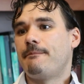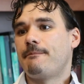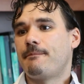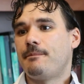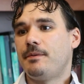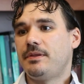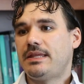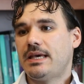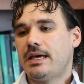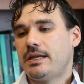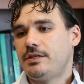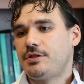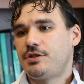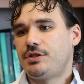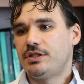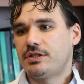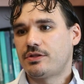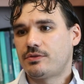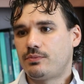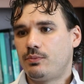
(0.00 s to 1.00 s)
But that is
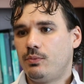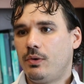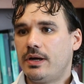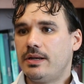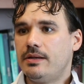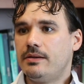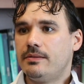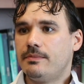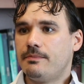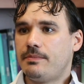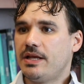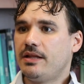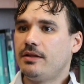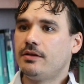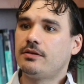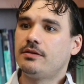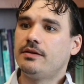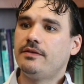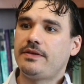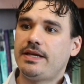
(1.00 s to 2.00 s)
just one
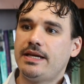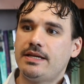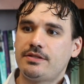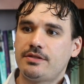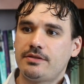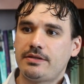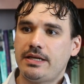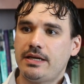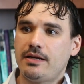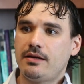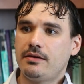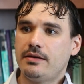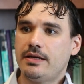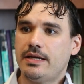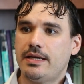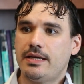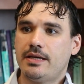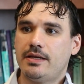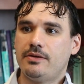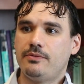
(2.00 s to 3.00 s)
pillar of cancer care,
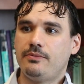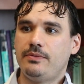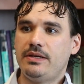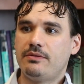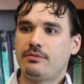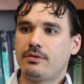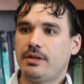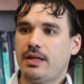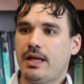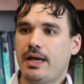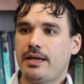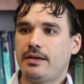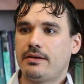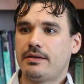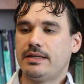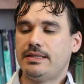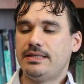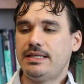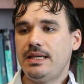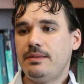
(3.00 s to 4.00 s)
and we rely
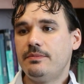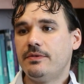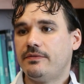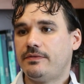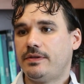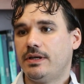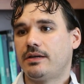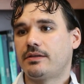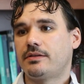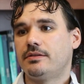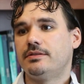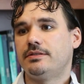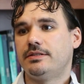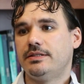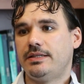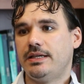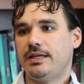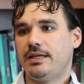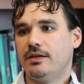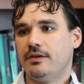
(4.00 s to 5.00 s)
on a team of doctors to
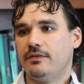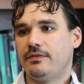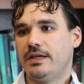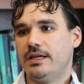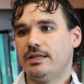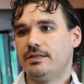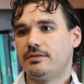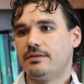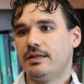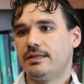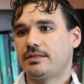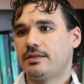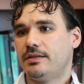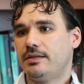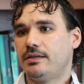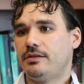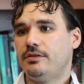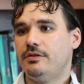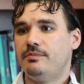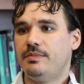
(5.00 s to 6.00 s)
take care of cancer. That's going
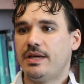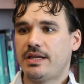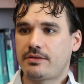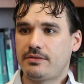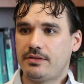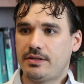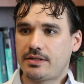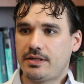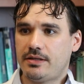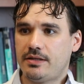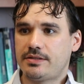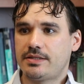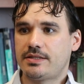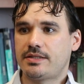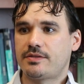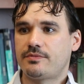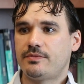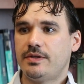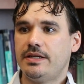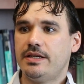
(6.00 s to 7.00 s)
to include medical
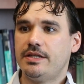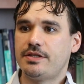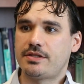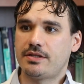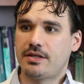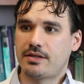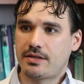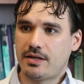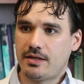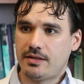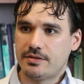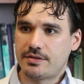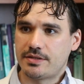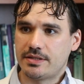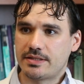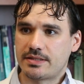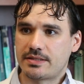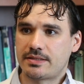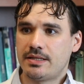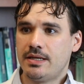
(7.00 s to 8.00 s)
oncologists, radiation
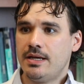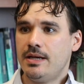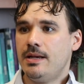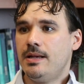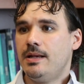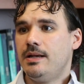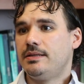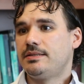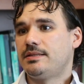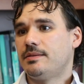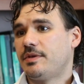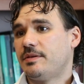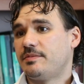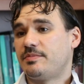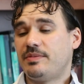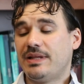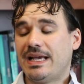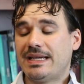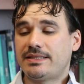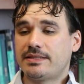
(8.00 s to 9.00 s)
oncologists, sometimes
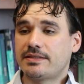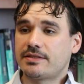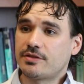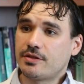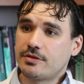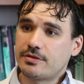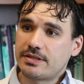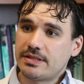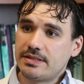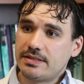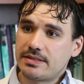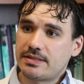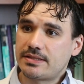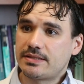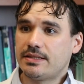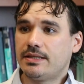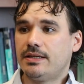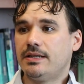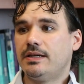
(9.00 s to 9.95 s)
plastic surgeons,